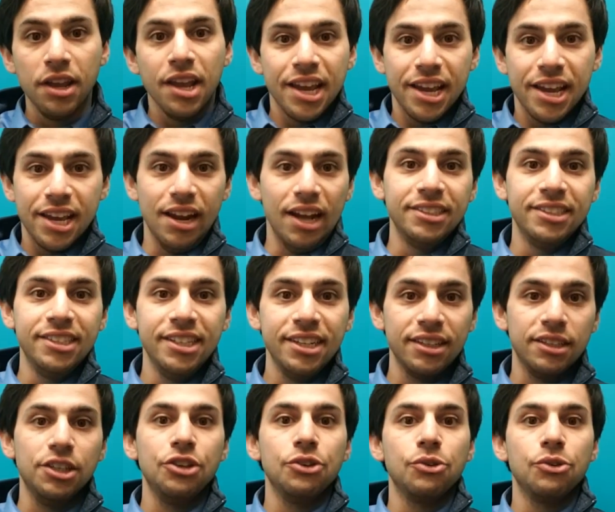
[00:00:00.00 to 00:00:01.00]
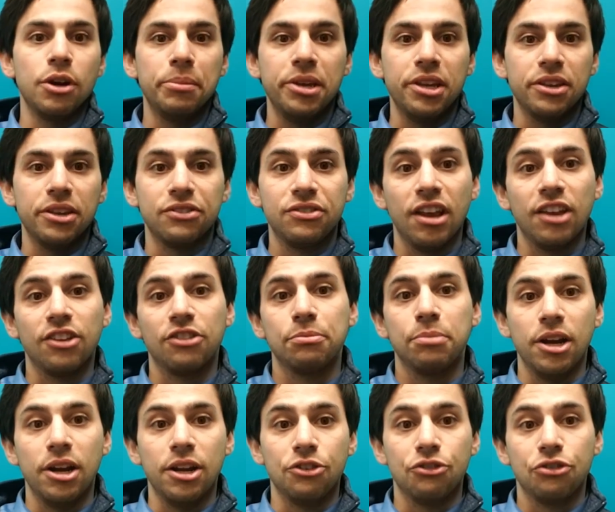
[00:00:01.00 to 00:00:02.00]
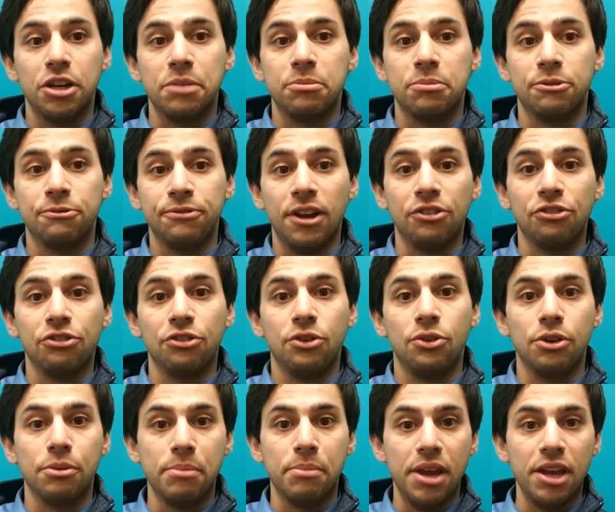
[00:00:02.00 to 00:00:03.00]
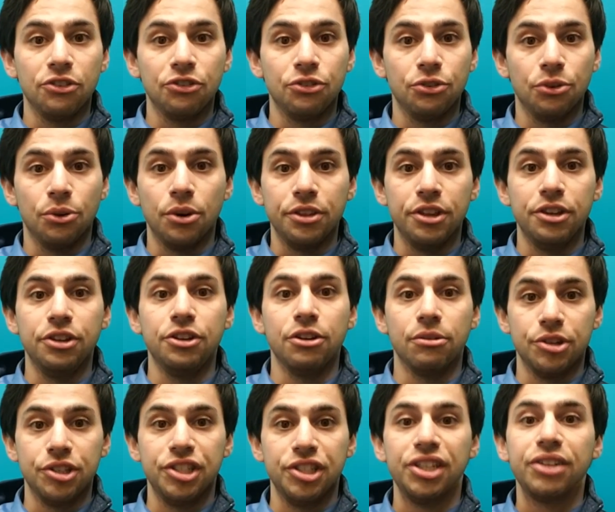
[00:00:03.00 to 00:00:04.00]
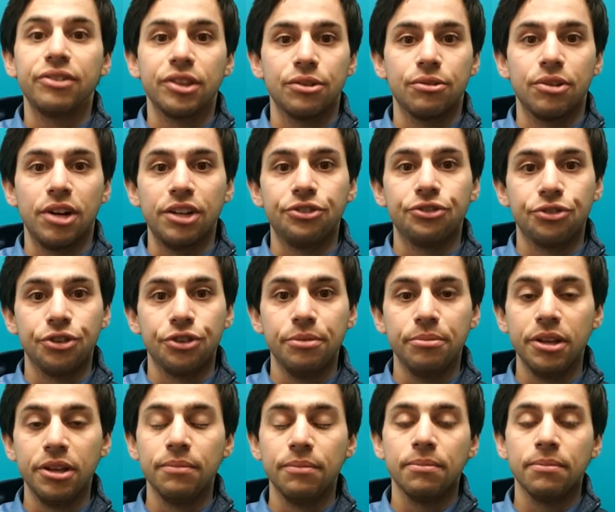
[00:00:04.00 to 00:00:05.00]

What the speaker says: And ideally, you want to be assessed by a trained professional to make sure that you're receiving the right treatment.